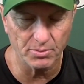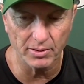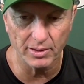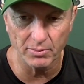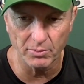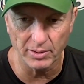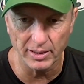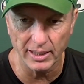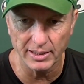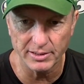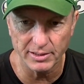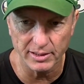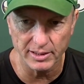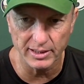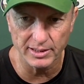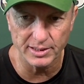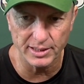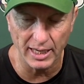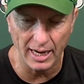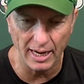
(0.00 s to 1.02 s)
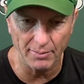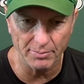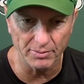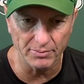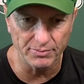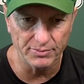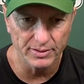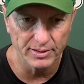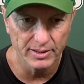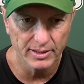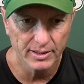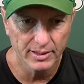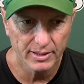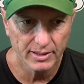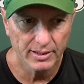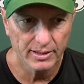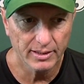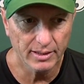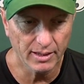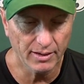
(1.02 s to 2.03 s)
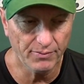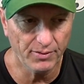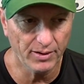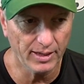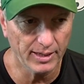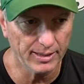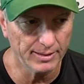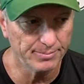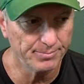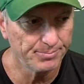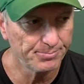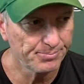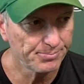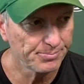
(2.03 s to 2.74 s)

We got to do a good job of